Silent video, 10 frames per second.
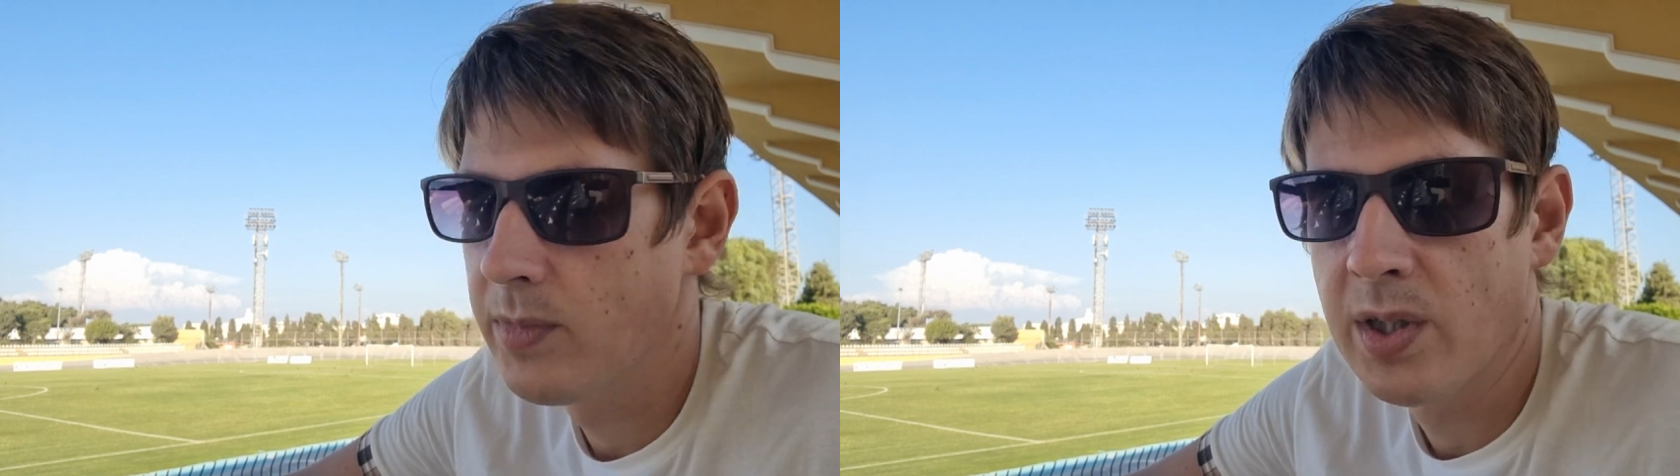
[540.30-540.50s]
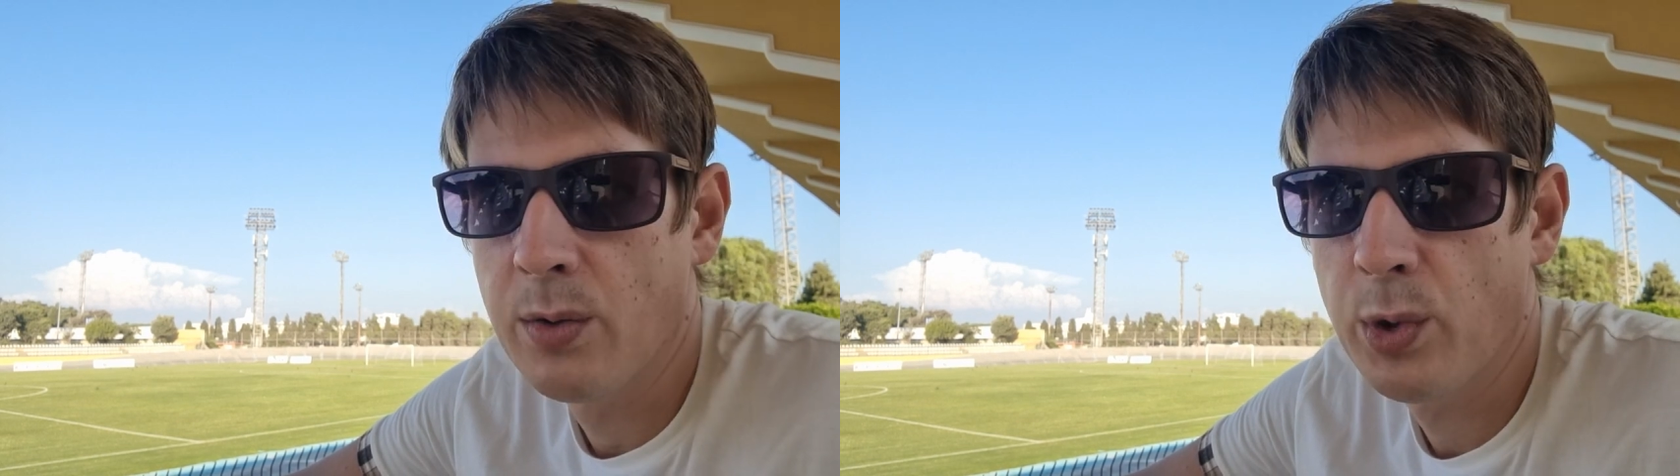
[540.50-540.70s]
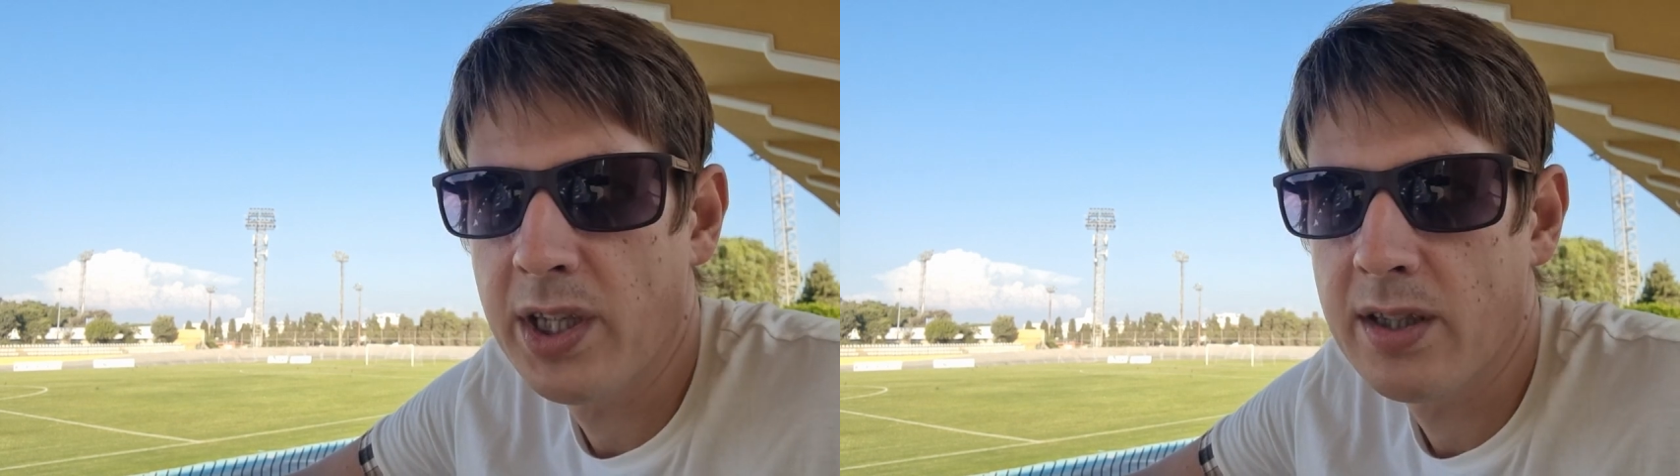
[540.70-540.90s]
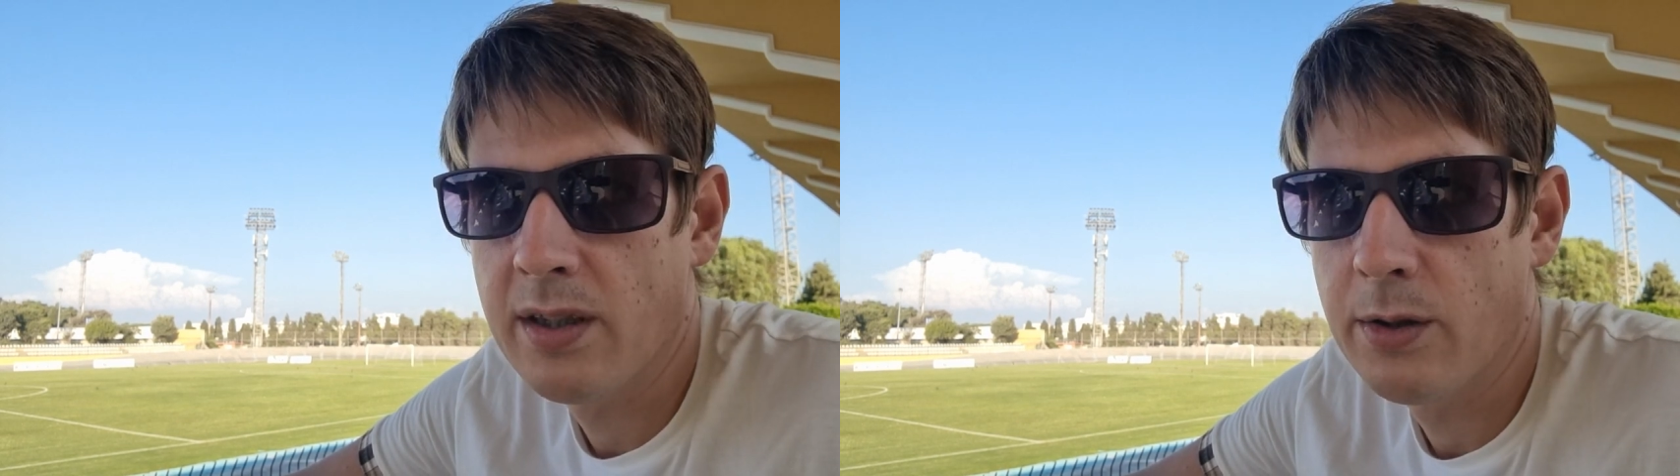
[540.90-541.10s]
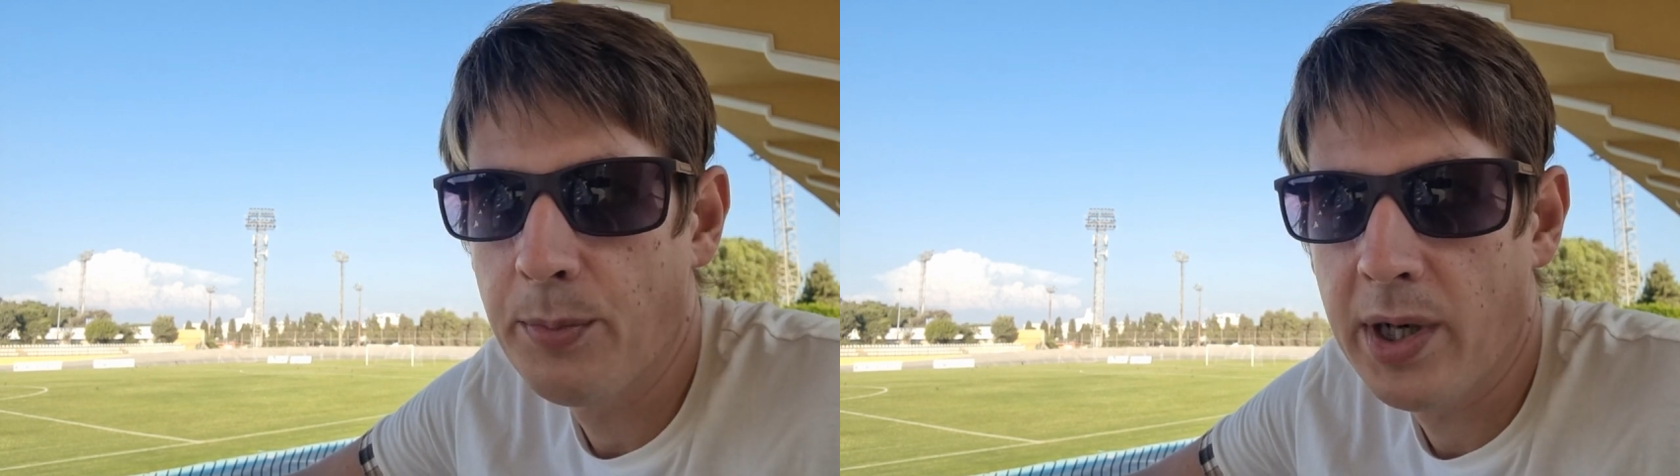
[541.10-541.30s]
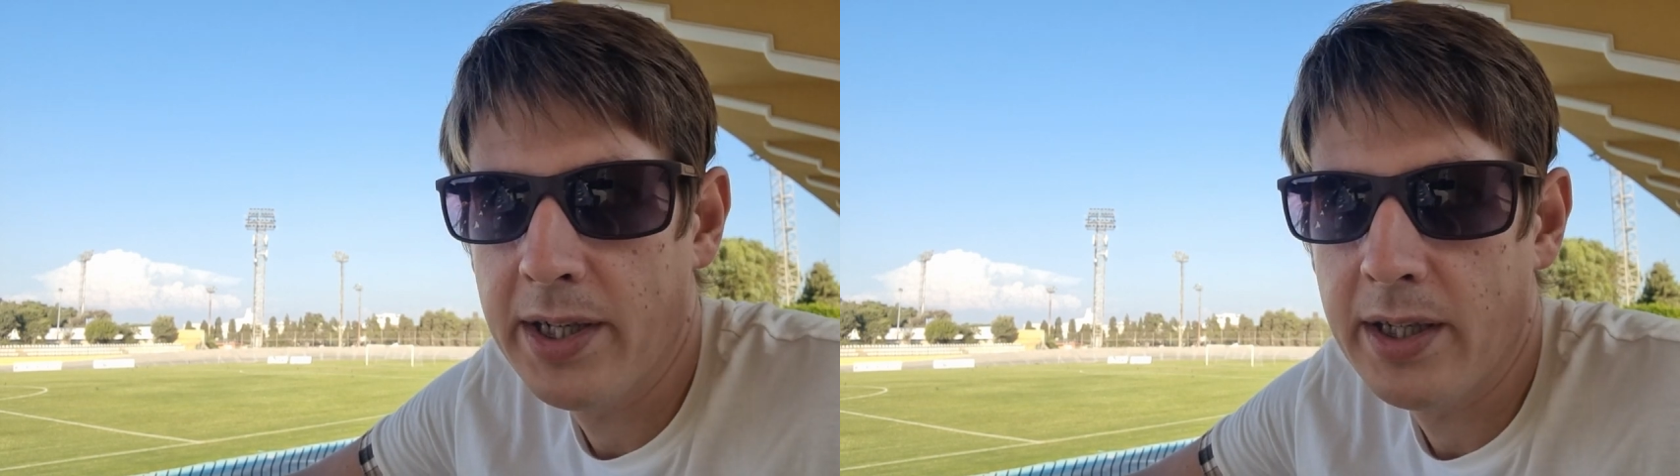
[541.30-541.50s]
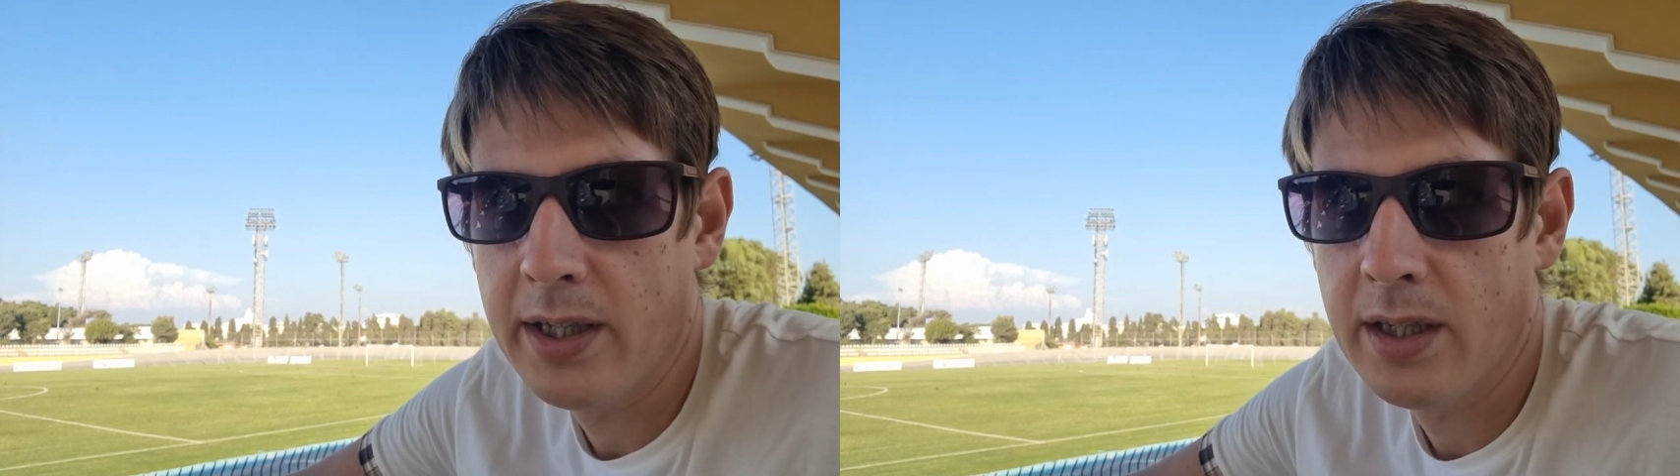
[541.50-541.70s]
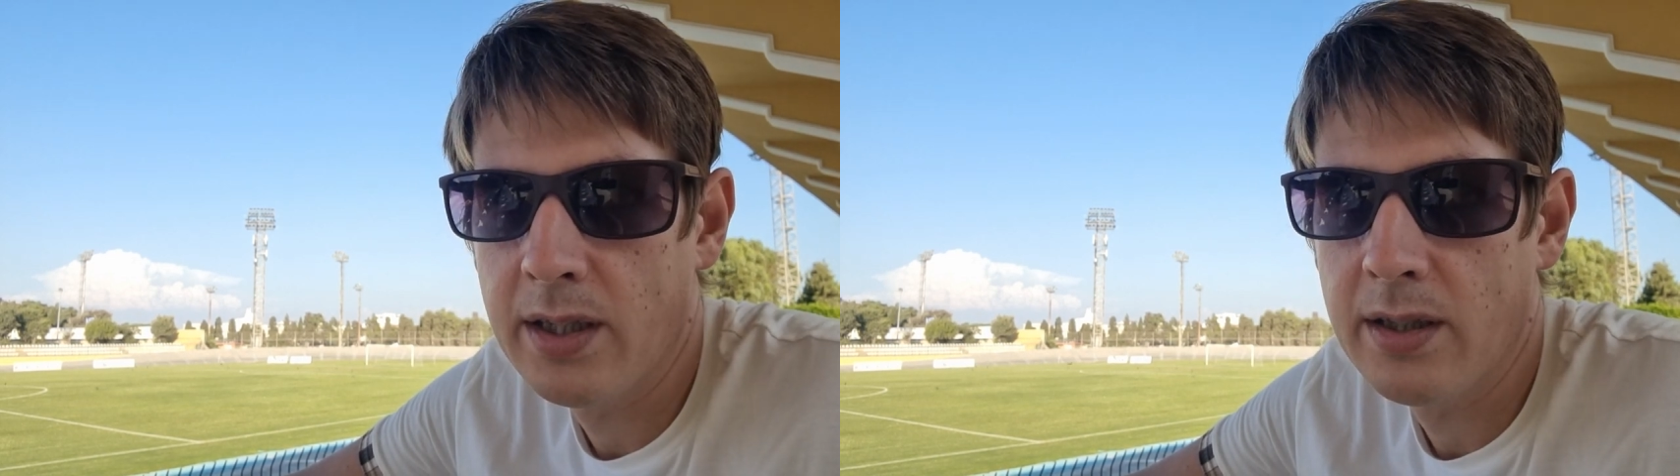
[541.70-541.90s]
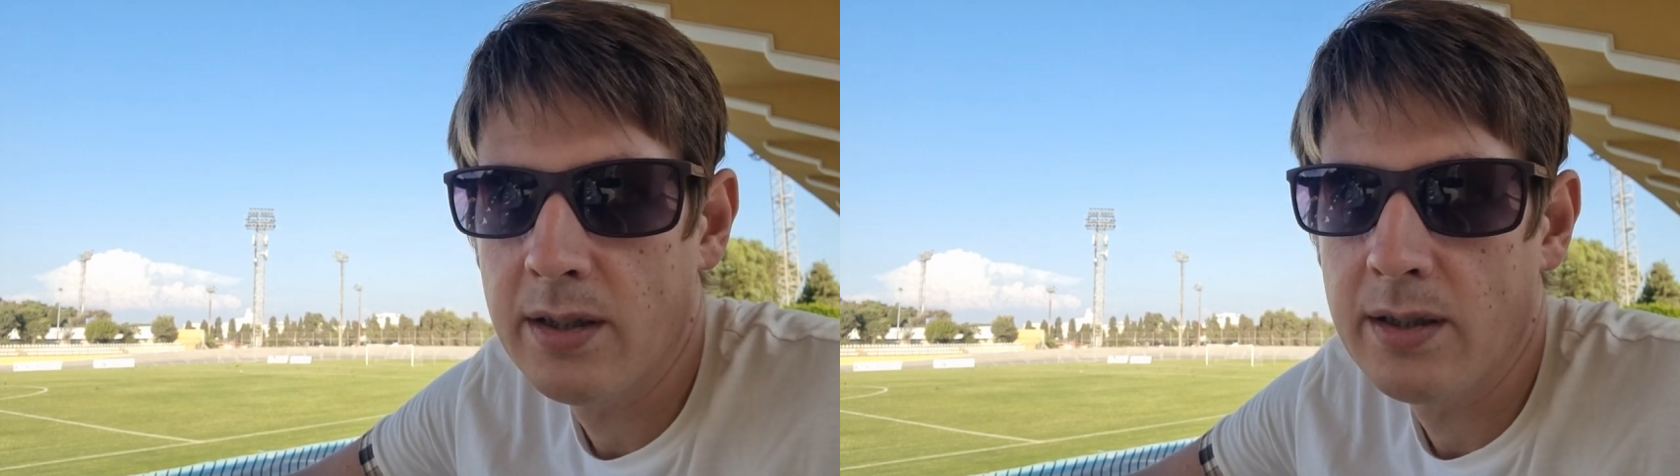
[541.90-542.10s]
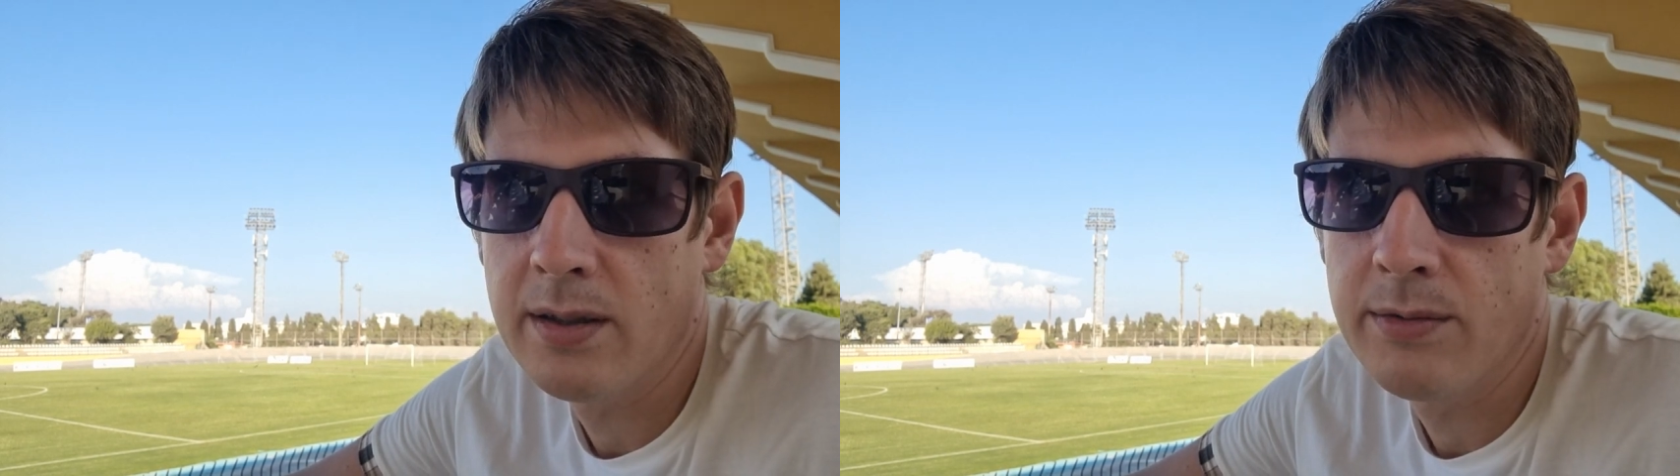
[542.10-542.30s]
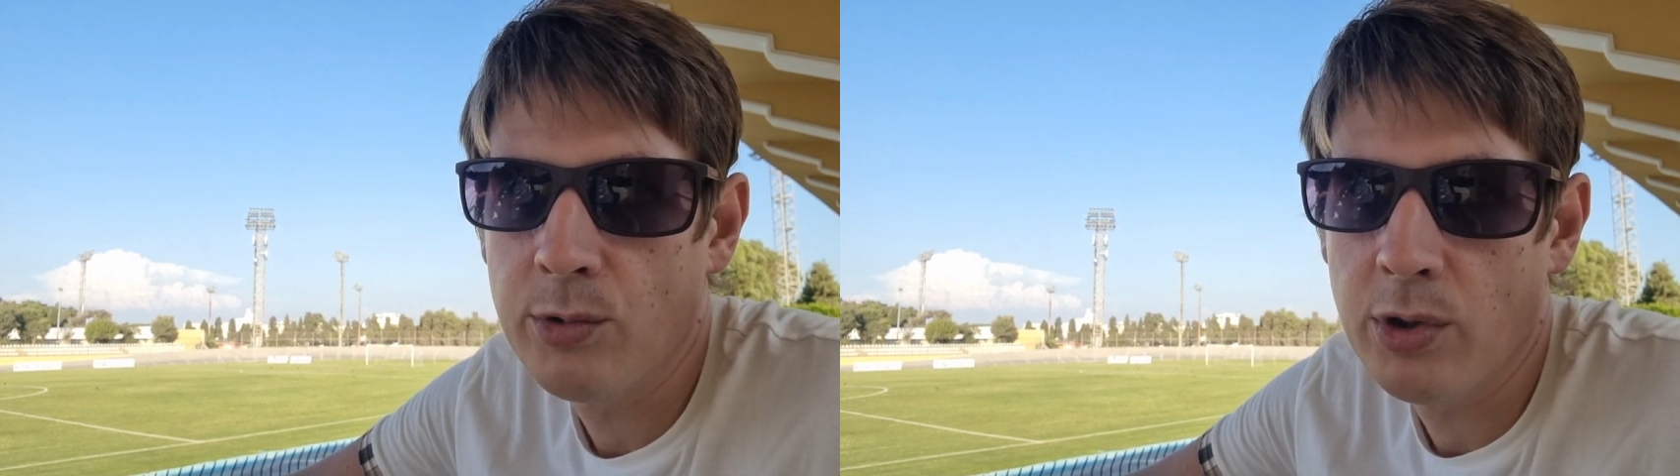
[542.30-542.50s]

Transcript: in a week our bunny